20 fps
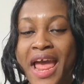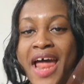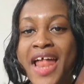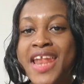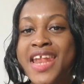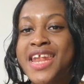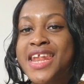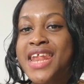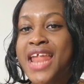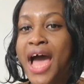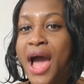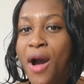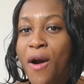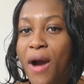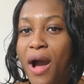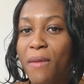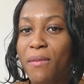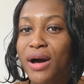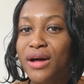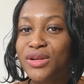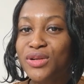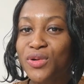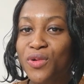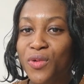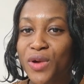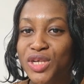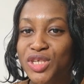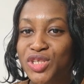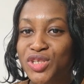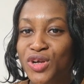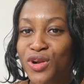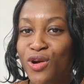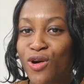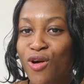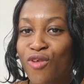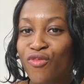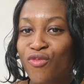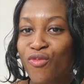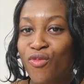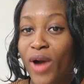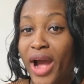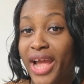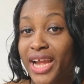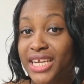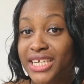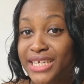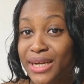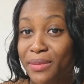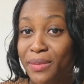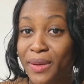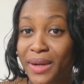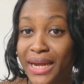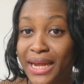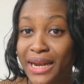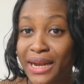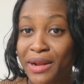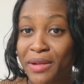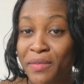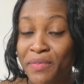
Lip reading: Now about the question of why Japan.